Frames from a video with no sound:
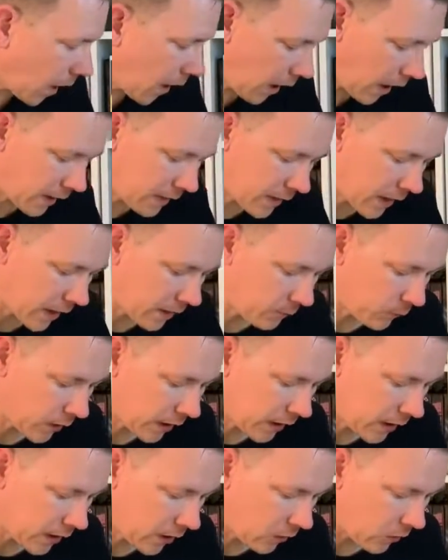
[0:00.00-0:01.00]
And then
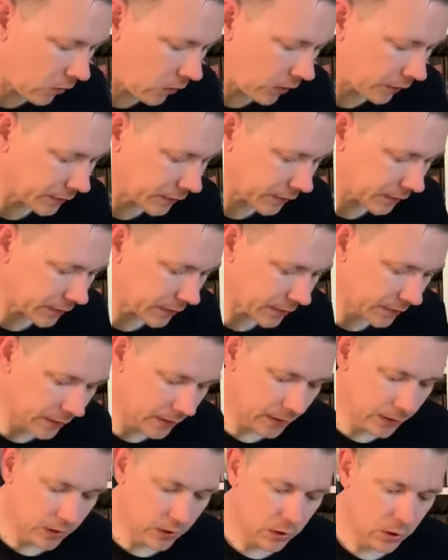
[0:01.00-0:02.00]
we got
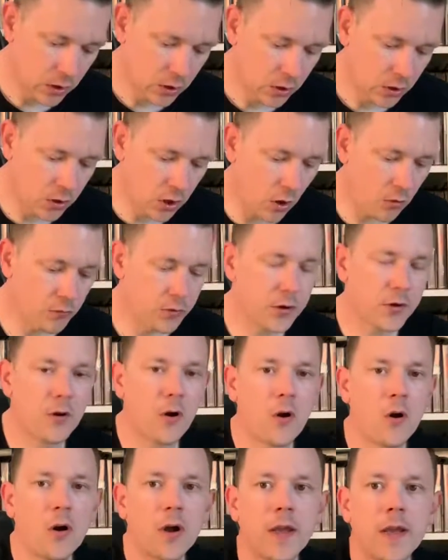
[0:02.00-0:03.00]

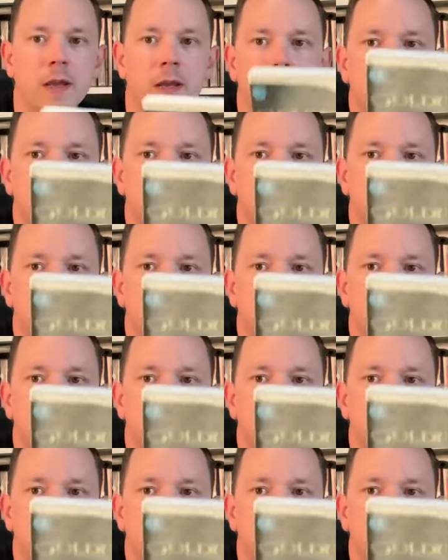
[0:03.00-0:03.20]
GoldenEye